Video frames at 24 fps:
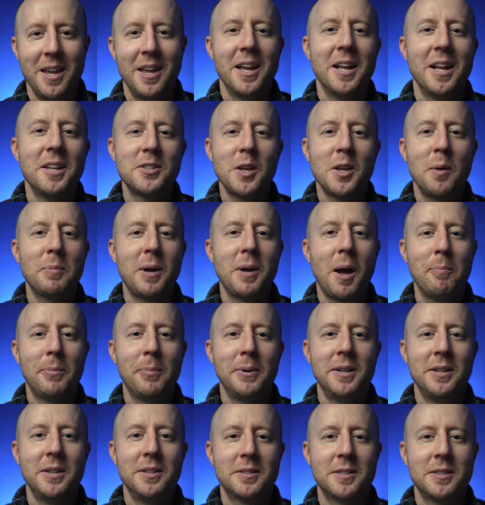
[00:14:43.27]
In some
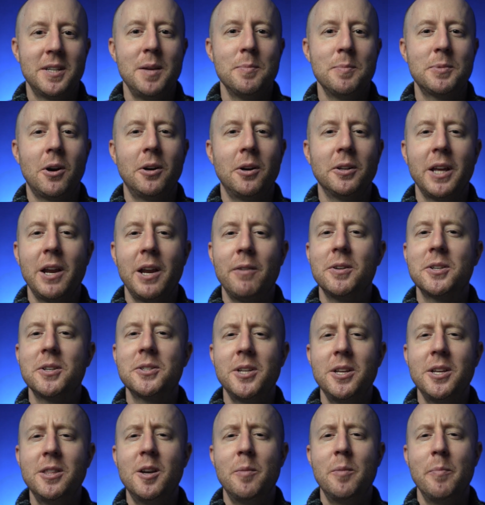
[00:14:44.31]
companies, teams hardly ever
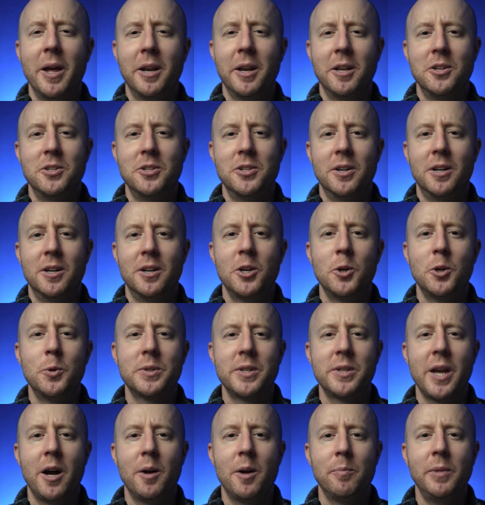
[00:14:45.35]
see their manager, who is
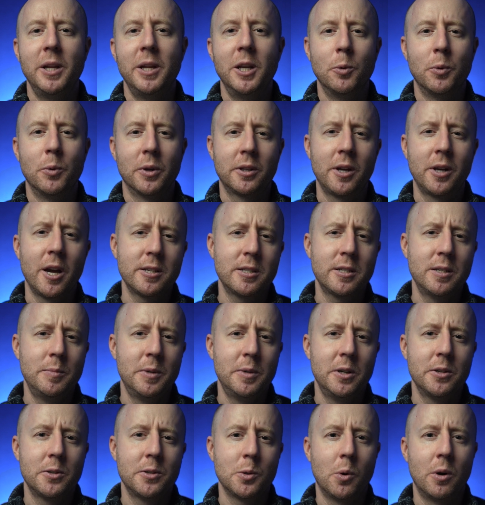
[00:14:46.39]
out meeting with
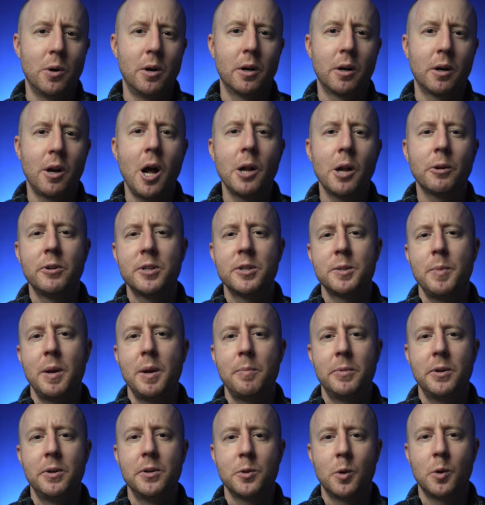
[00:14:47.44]
customers or Congress
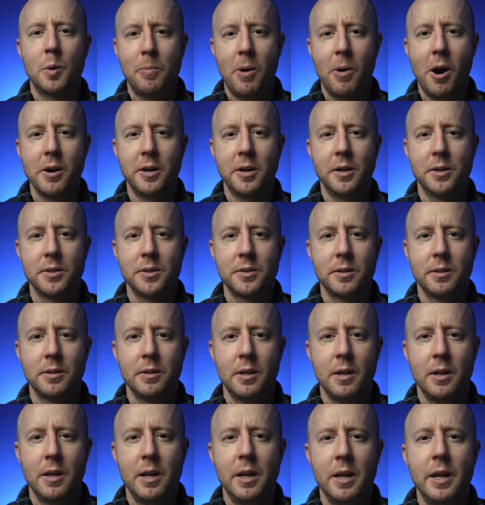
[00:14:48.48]
members or partners.
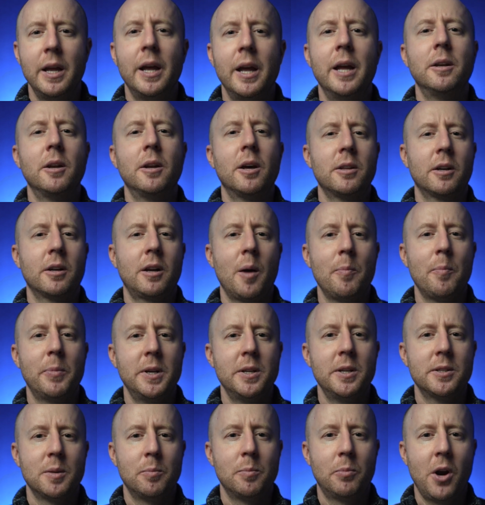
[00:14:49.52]
In other
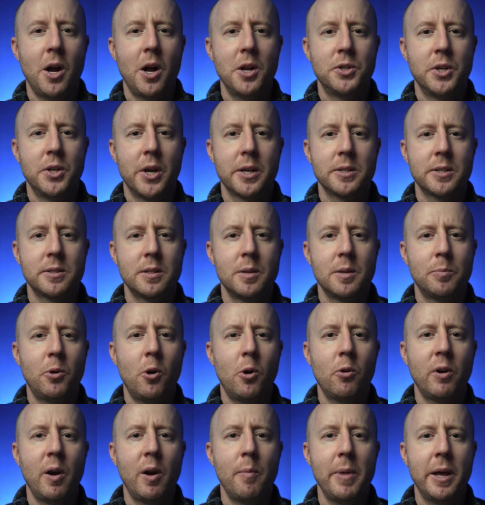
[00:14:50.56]
companies and projects, the
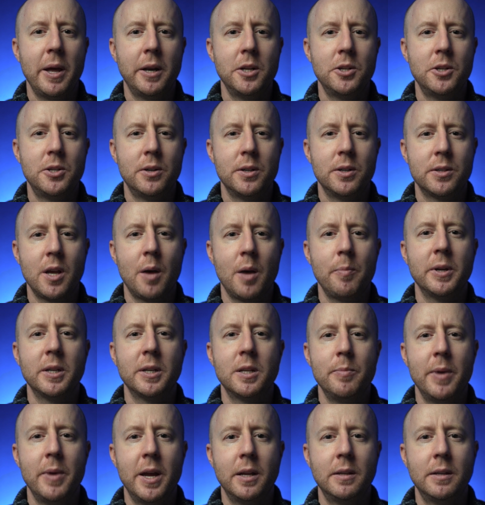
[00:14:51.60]
program manager is helping
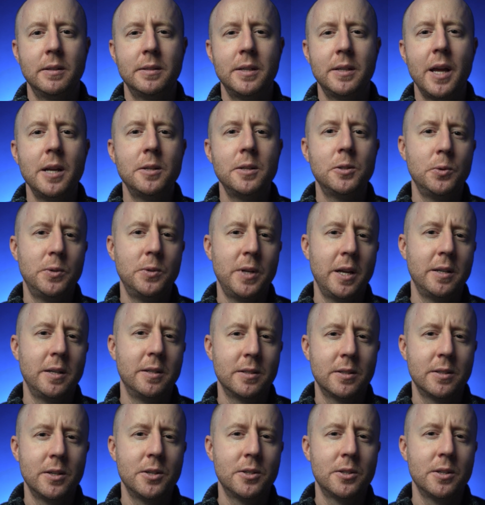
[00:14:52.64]
to make day-to-day
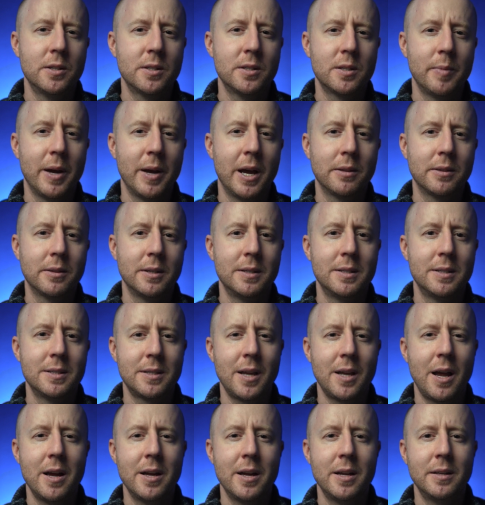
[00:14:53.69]
decisions about the
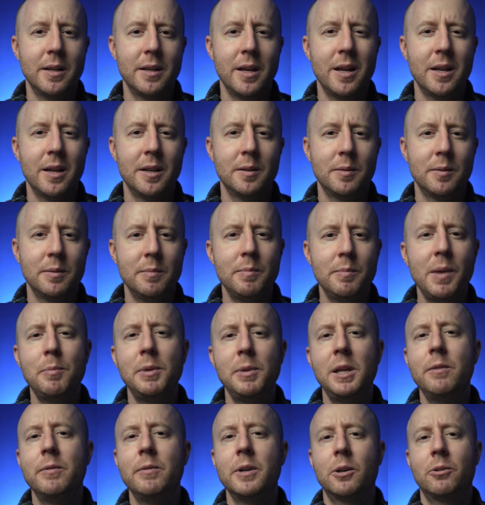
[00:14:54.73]
design and maybe
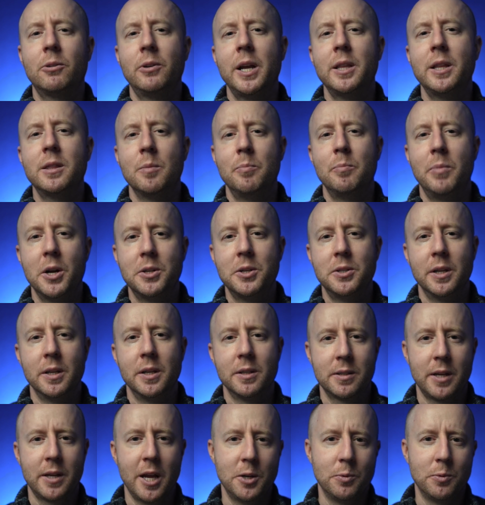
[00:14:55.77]
even create the budget and
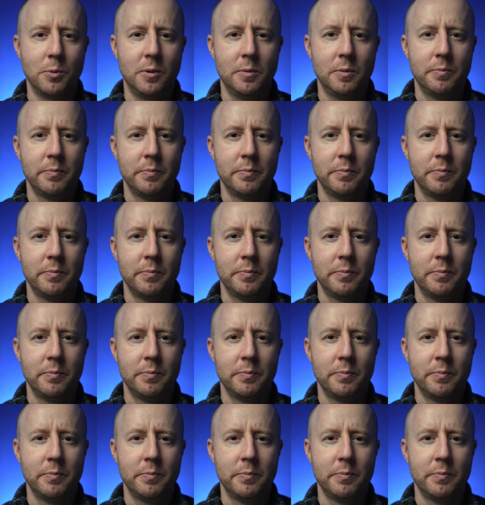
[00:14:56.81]
schedule.